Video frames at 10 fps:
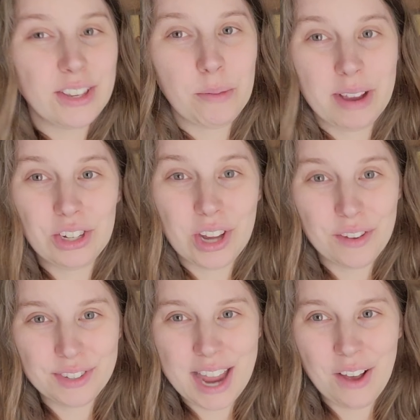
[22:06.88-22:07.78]
on my
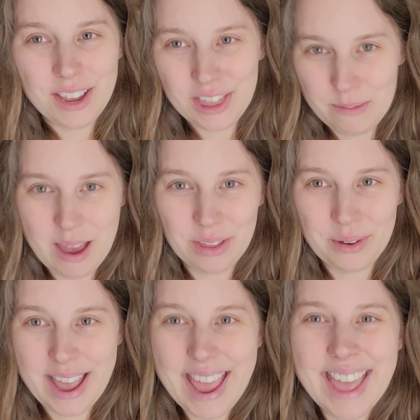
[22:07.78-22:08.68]
shelves now and get them out of the
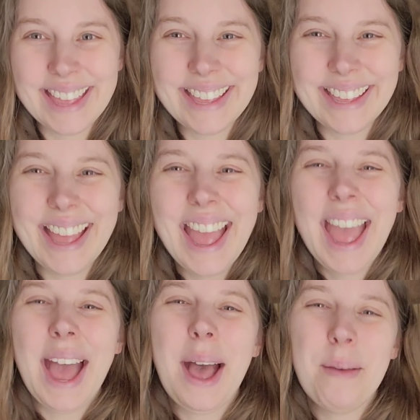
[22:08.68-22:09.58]
way.
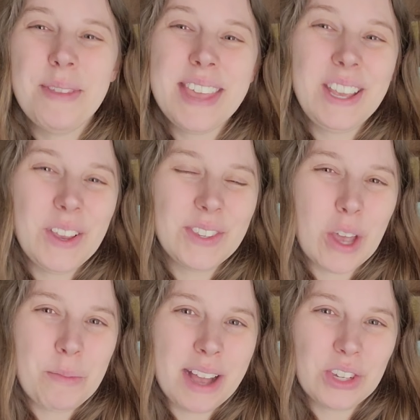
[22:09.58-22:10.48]
Thank you so
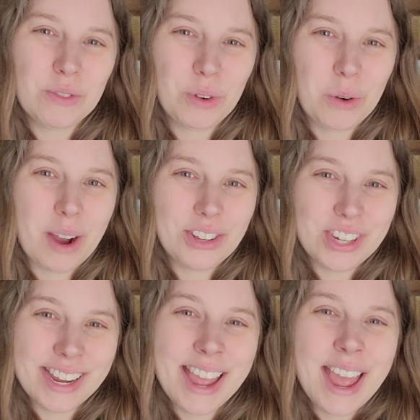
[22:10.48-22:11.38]
much for
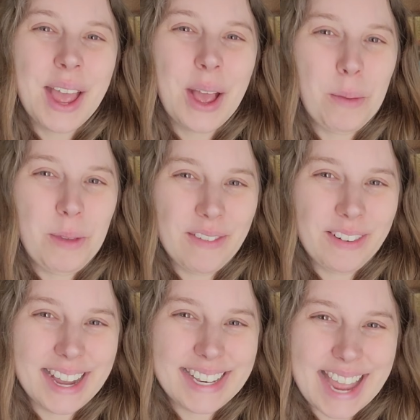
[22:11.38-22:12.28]
watching. Hope you have a
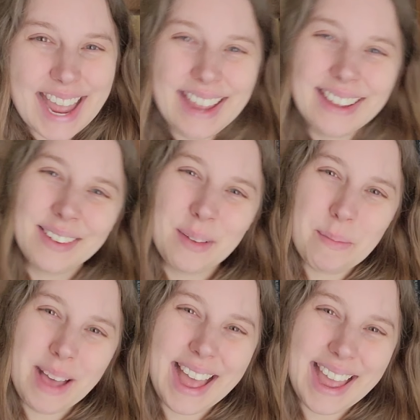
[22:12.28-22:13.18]
great day.
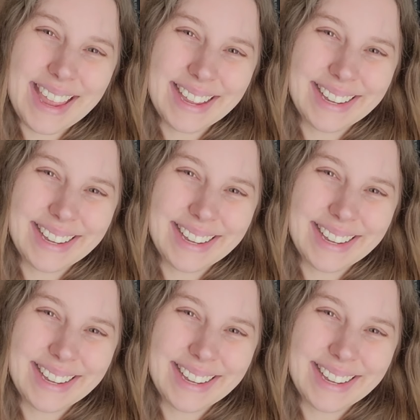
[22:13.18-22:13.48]
Bye.